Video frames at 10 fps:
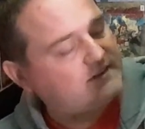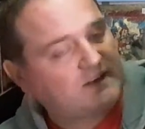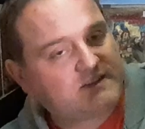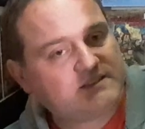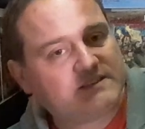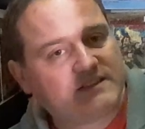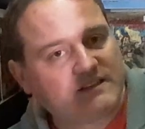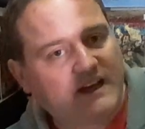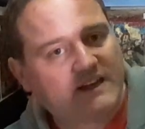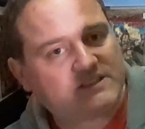Now, this is the
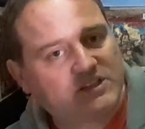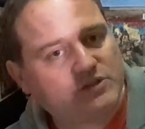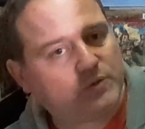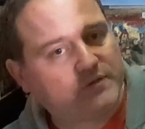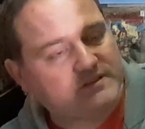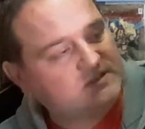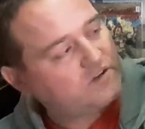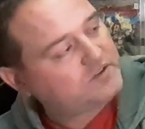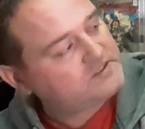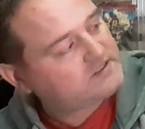last issue of the
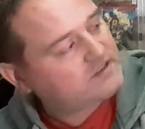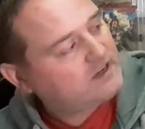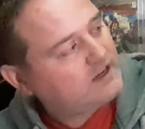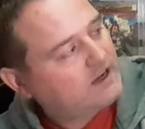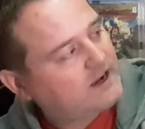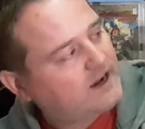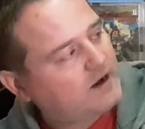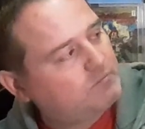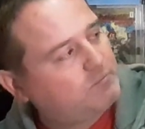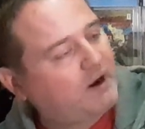series,
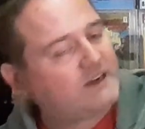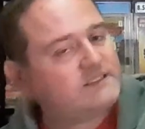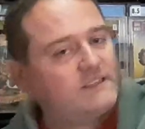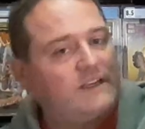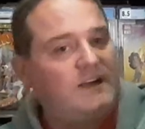but